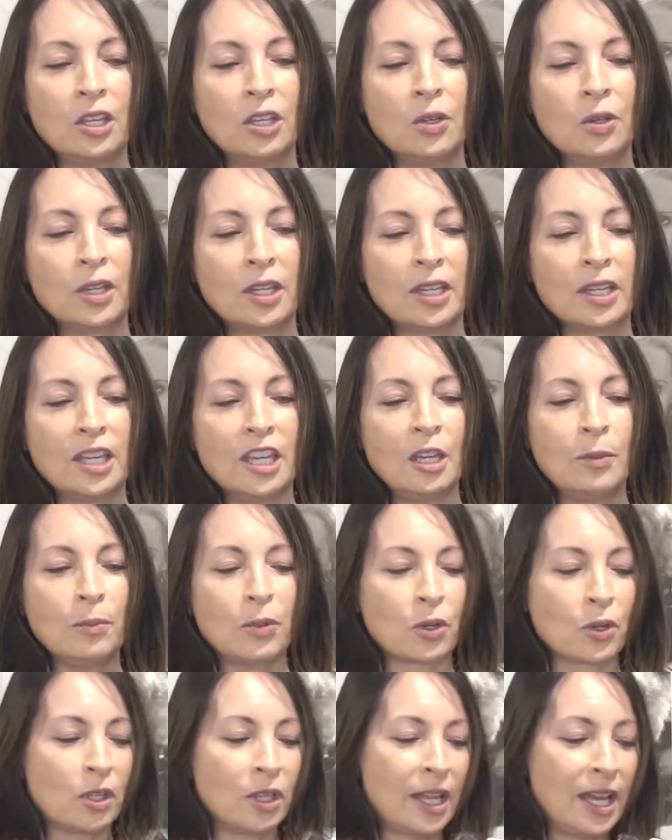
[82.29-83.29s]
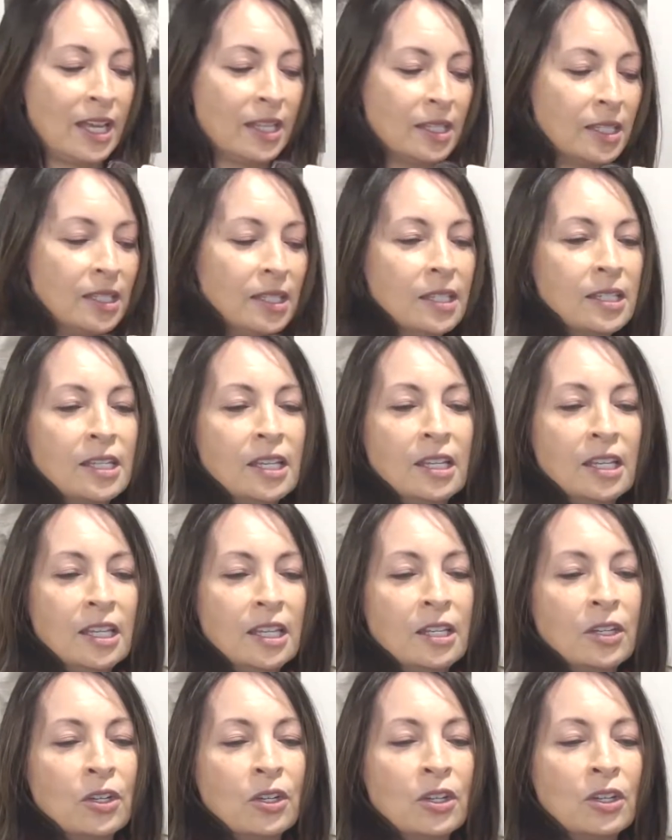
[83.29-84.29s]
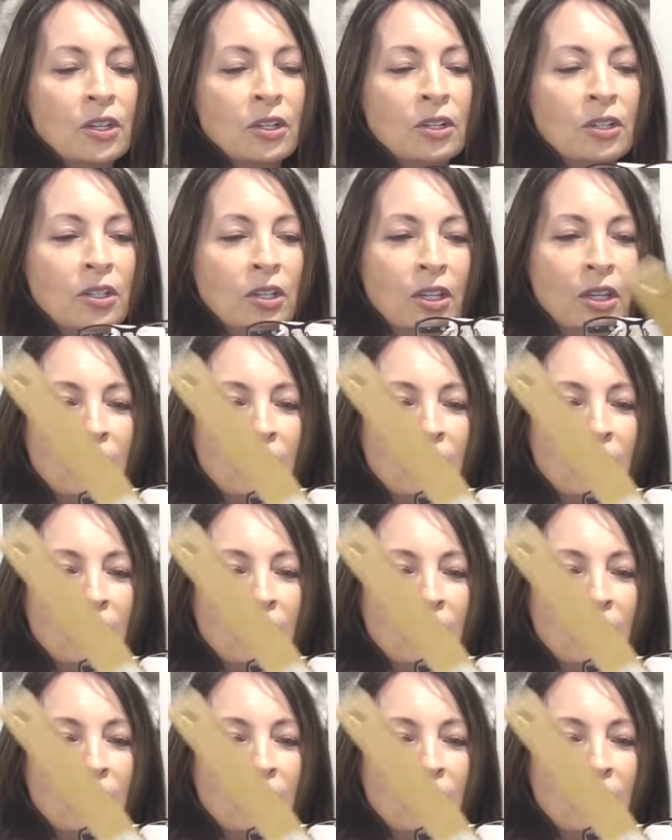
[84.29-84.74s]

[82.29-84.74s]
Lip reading: you can keep your glasses in her.